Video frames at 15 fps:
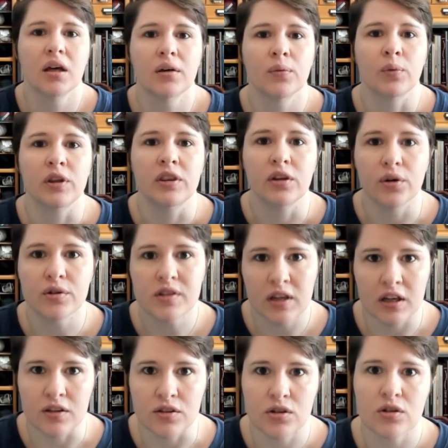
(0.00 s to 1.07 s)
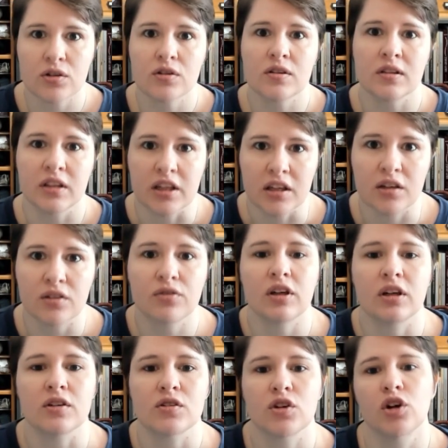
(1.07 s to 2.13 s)
When those answers live in
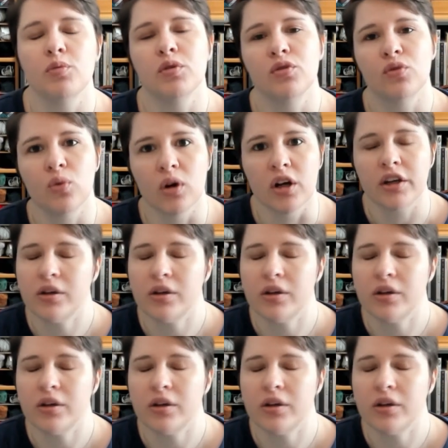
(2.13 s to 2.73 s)
a scope of work,